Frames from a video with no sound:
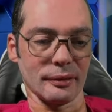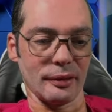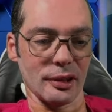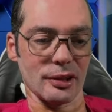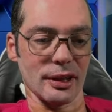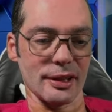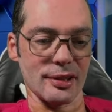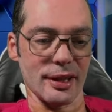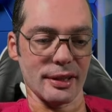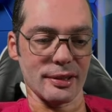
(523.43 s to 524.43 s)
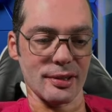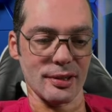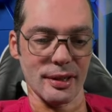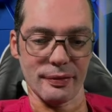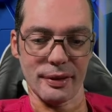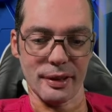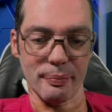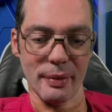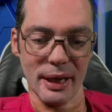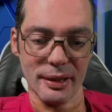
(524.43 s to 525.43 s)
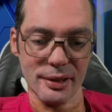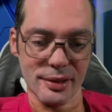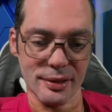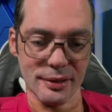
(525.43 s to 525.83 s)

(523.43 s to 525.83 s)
first let's get stuff that matters.